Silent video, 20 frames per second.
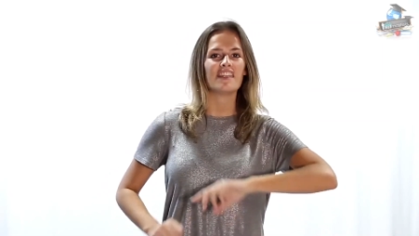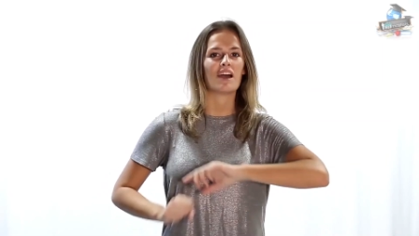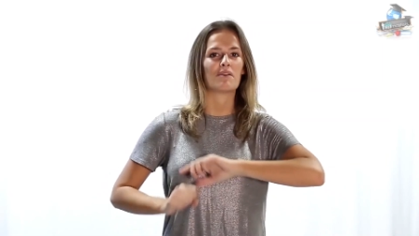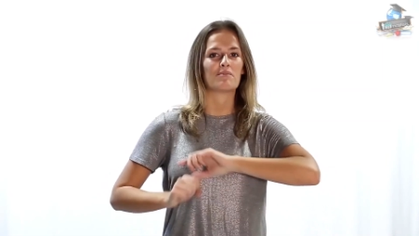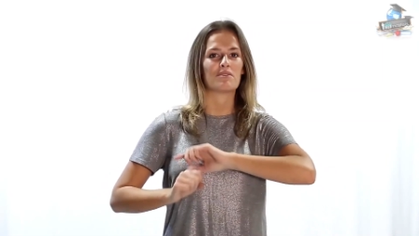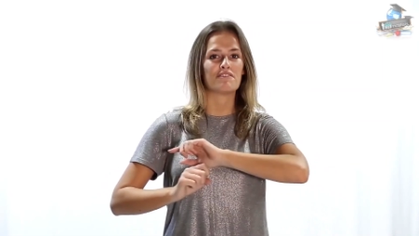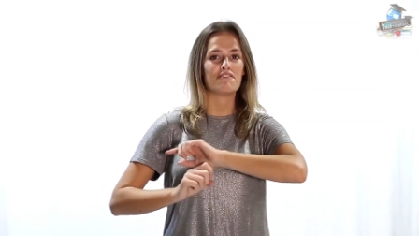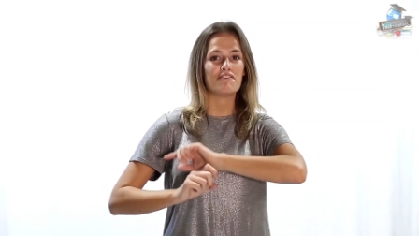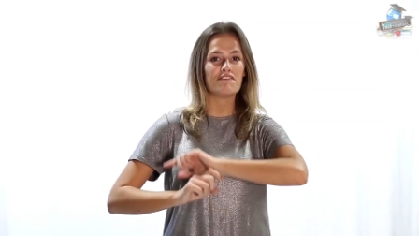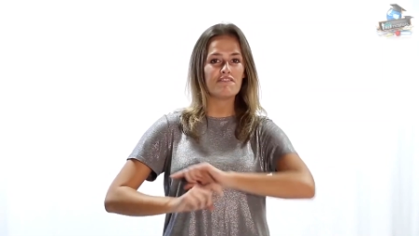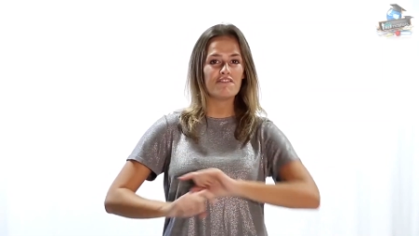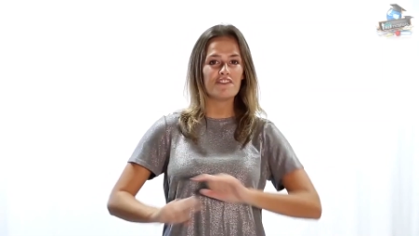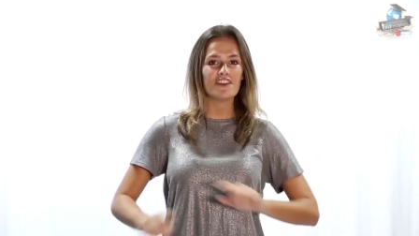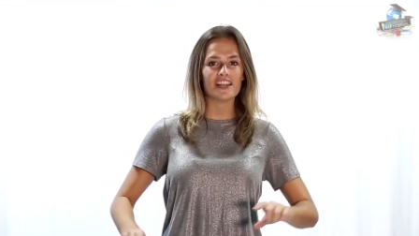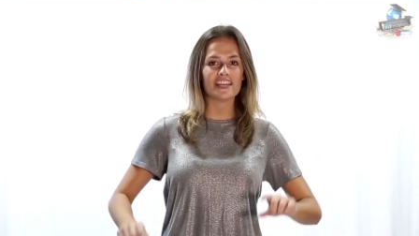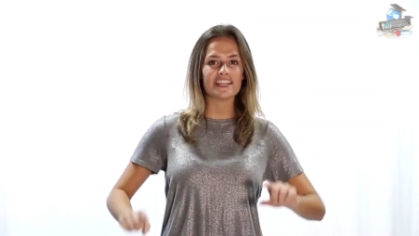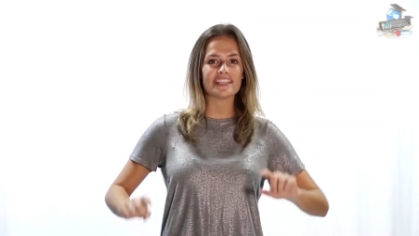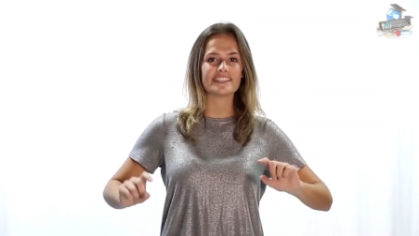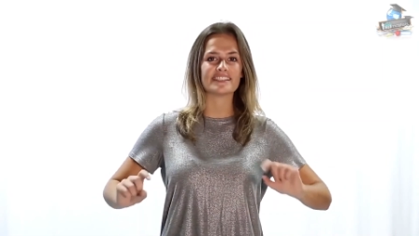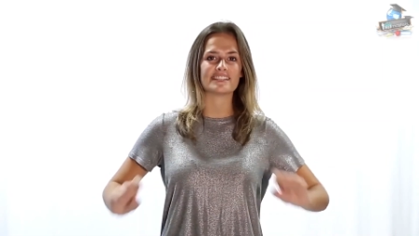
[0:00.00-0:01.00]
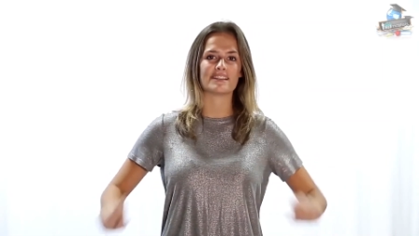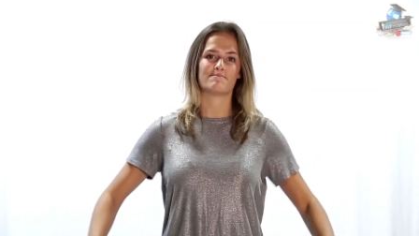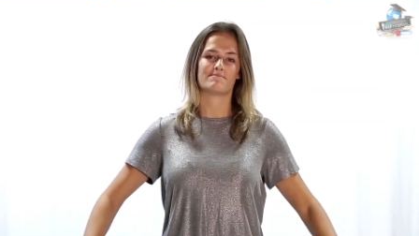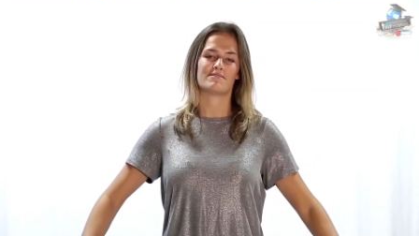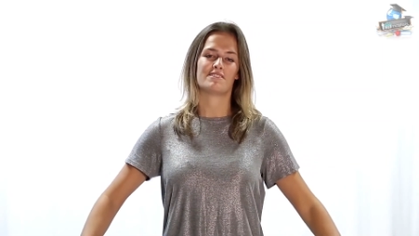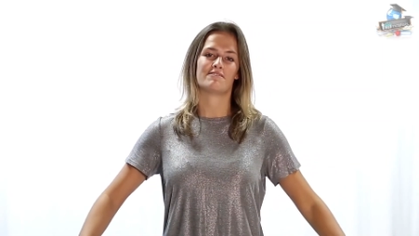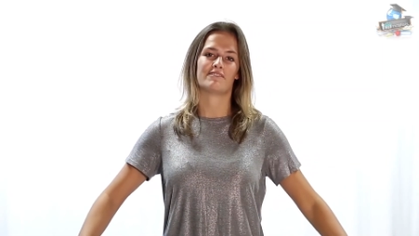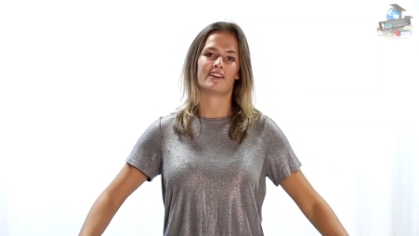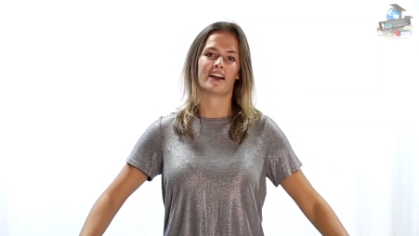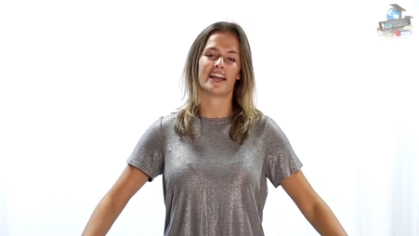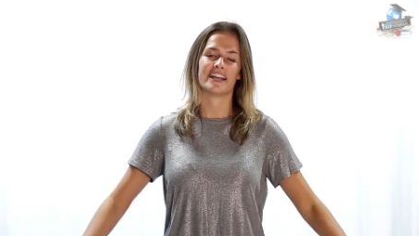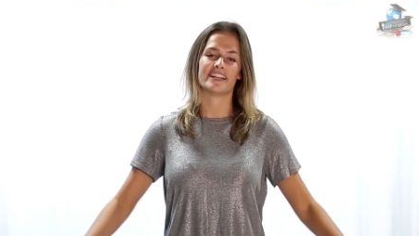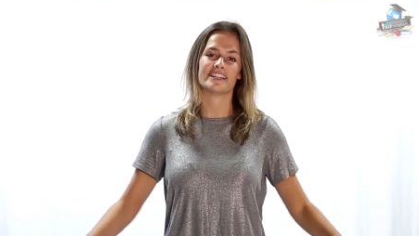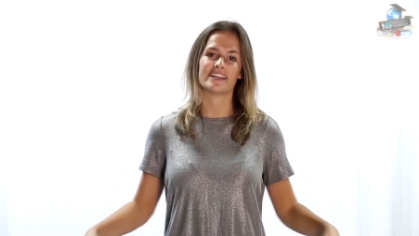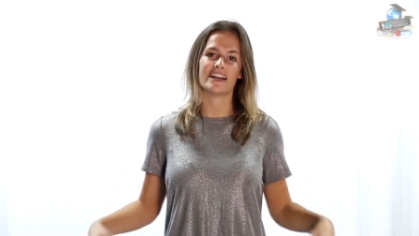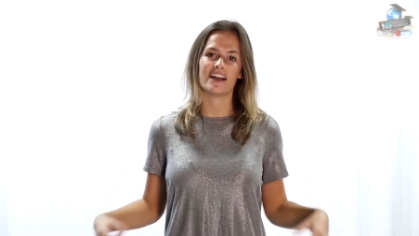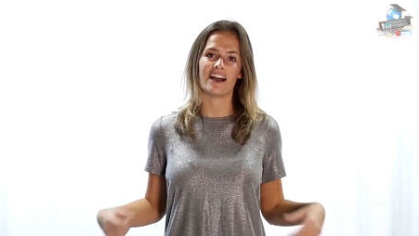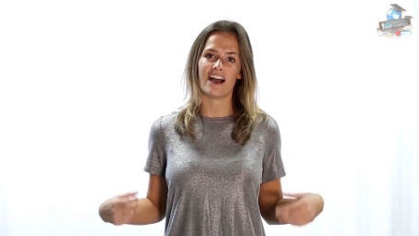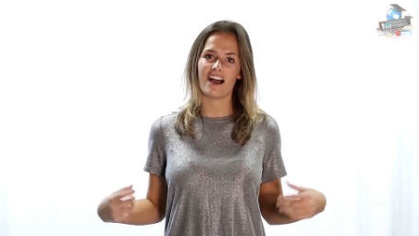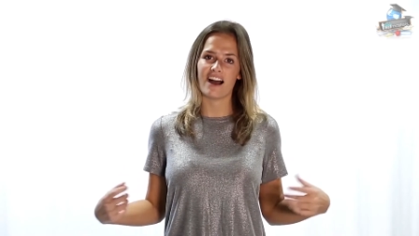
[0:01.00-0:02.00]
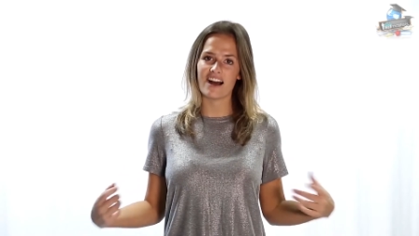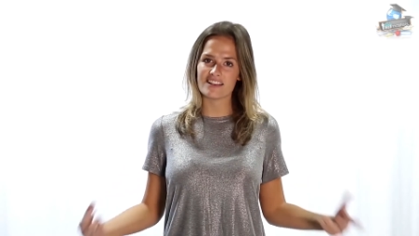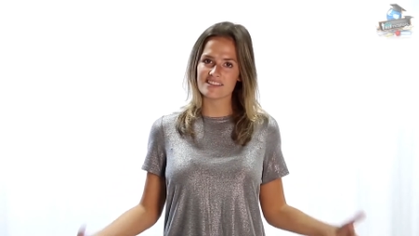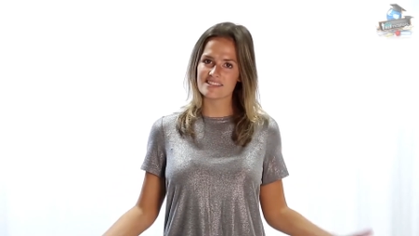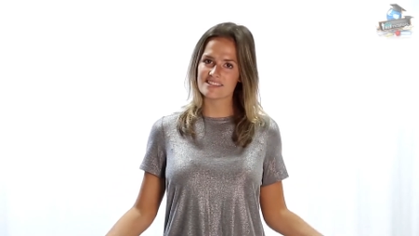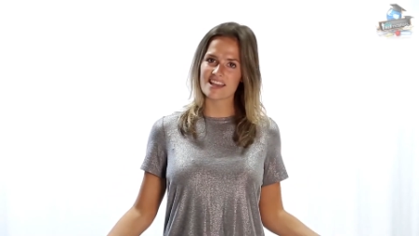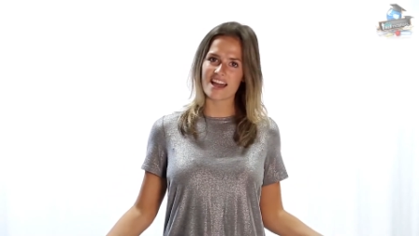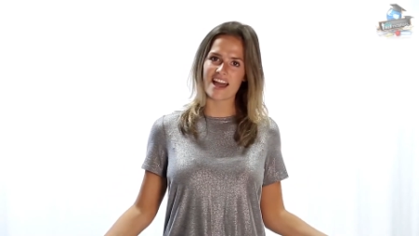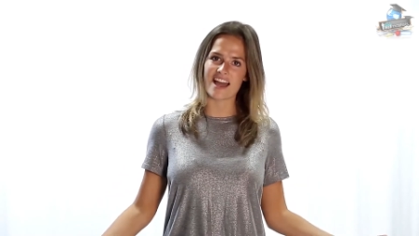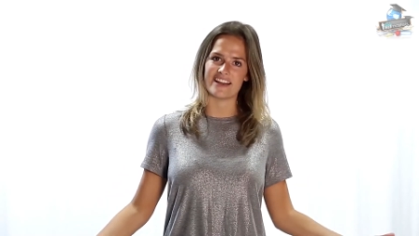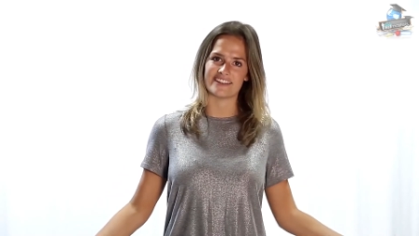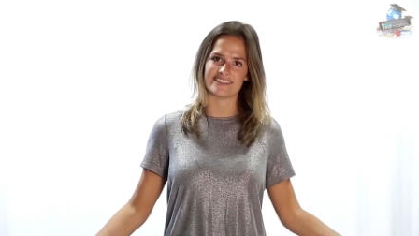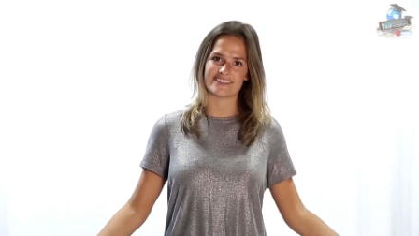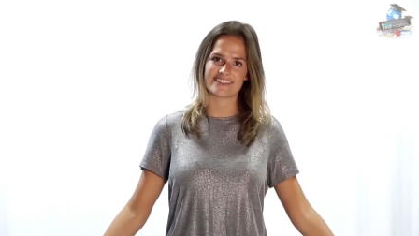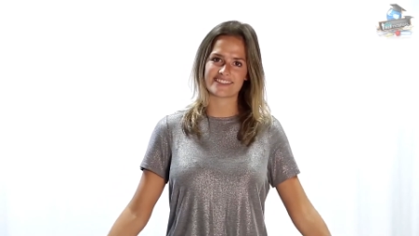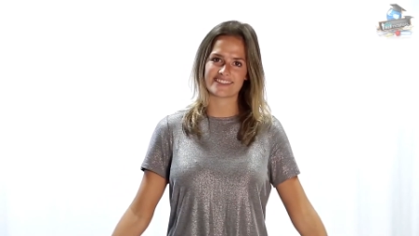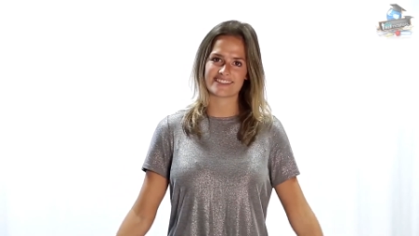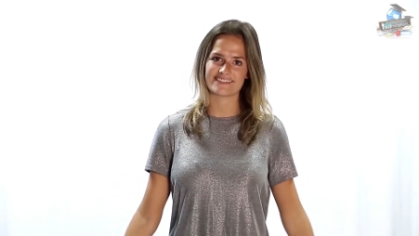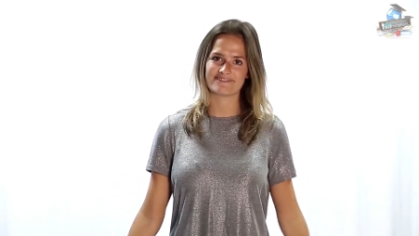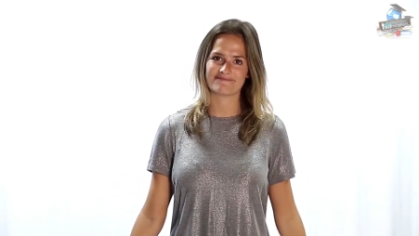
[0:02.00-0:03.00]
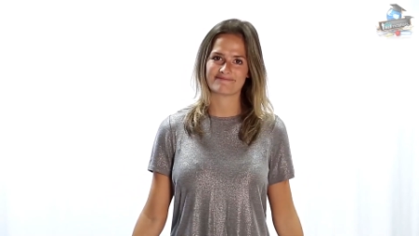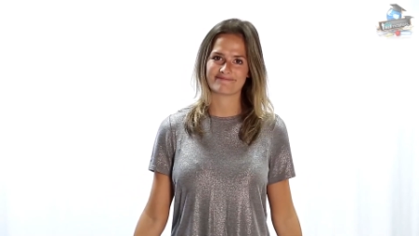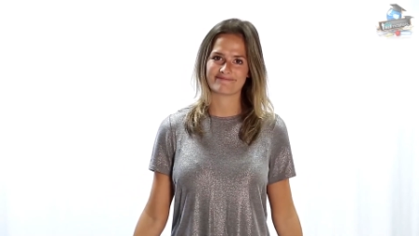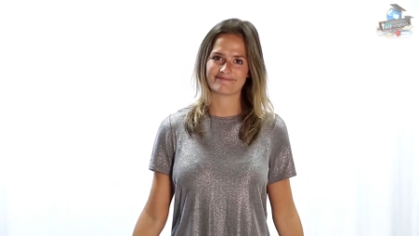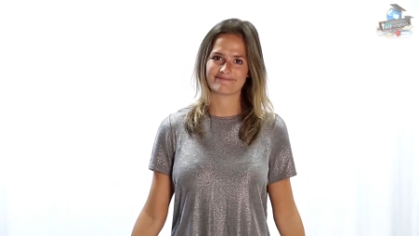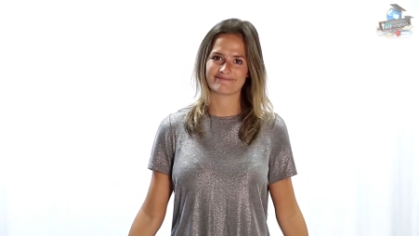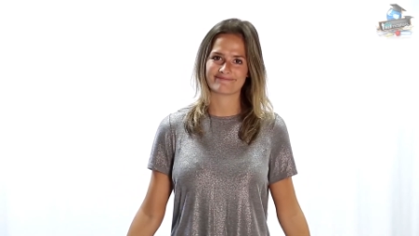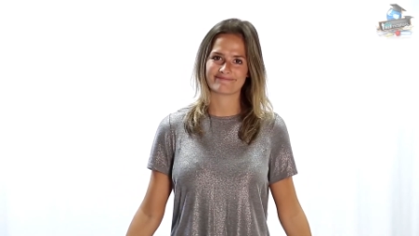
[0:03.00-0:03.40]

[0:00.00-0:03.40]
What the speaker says: that we fully simplified our surds.